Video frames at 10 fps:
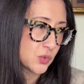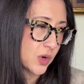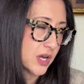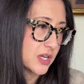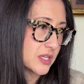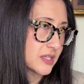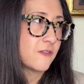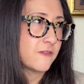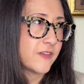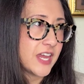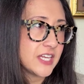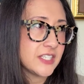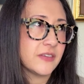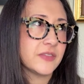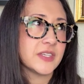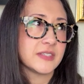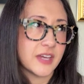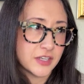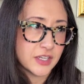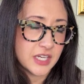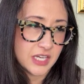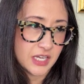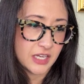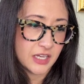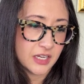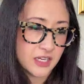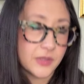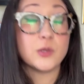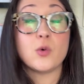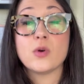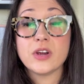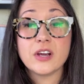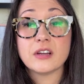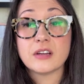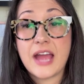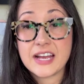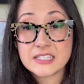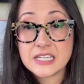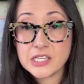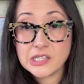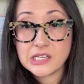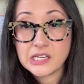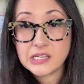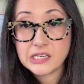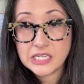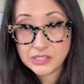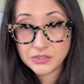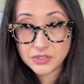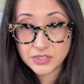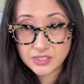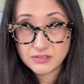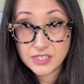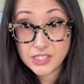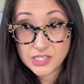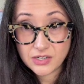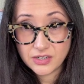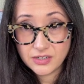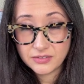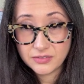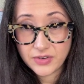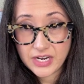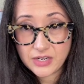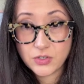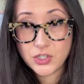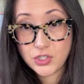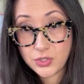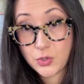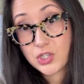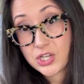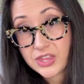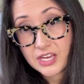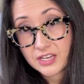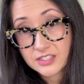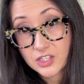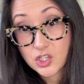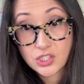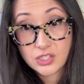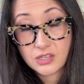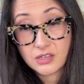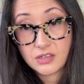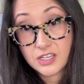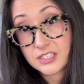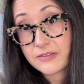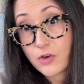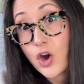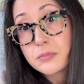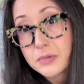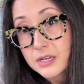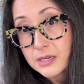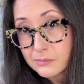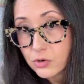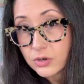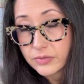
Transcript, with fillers: was Fate of the Sun King, Lor accidentally killed Nadir, right? Or sh so she thinks, because he doesn't have a heartbeat anymore,